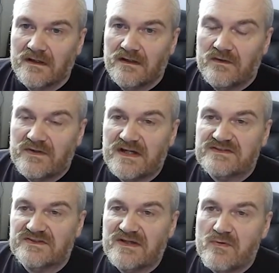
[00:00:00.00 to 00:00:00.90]
okay,
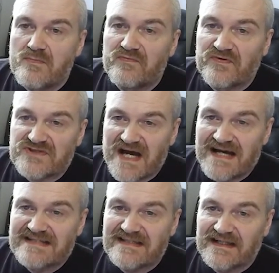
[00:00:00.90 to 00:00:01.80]
so now we move on to
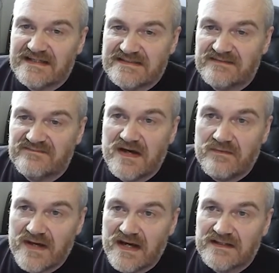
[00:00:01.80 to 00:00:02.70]
isolating
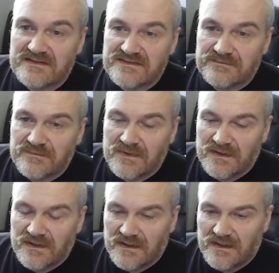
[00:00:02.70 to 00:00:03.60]
variacs.
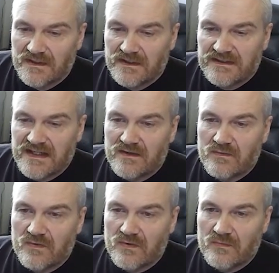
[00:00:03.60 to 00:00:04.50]

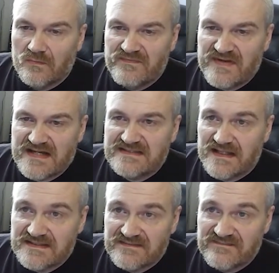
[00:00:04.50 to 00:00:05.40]
Now, with an
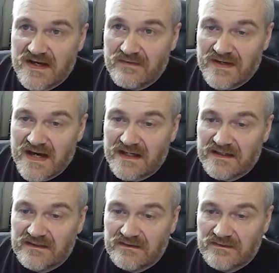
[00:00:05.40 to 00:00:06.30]
isolating
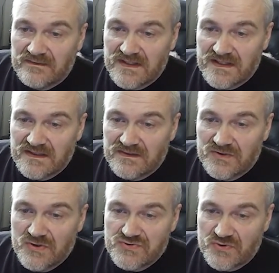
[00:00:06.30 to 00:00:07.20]
variac, the
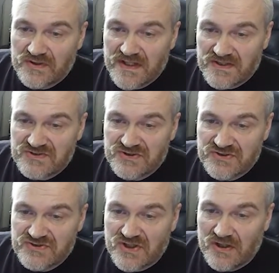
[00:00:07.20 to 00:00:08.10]
neutral
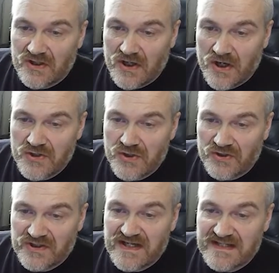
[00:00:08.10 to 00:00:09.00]
connections are
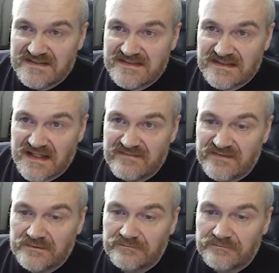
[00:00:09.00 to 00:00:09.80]
not connected together.